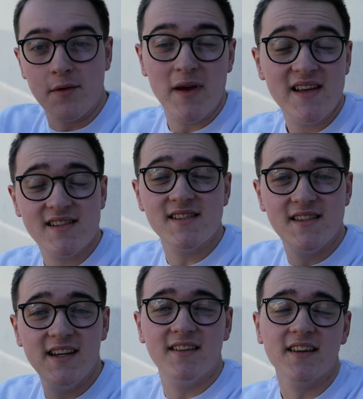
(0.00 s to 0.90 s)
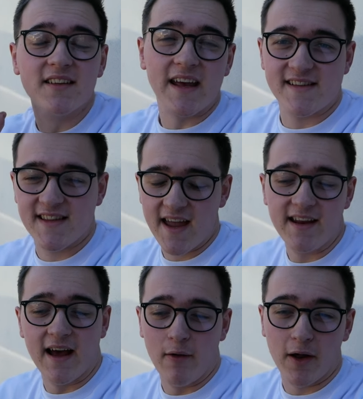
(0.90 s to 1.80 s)
So it is indeed the next
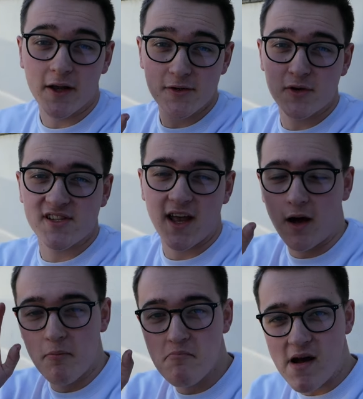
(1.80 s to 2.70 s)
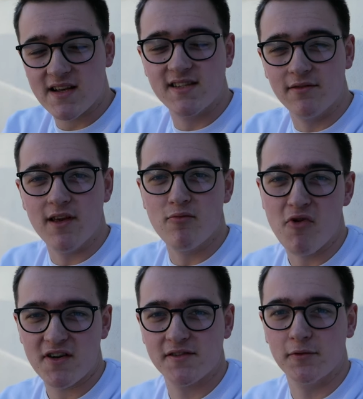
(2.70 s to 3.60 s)
day now, and I just want to say I'm massively
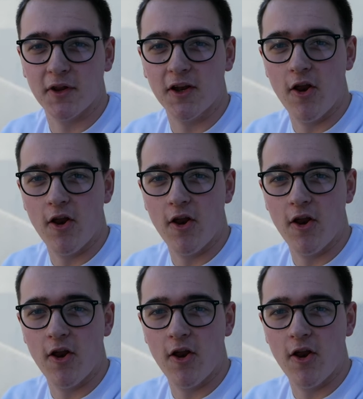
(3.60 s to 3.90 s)
impressed with what it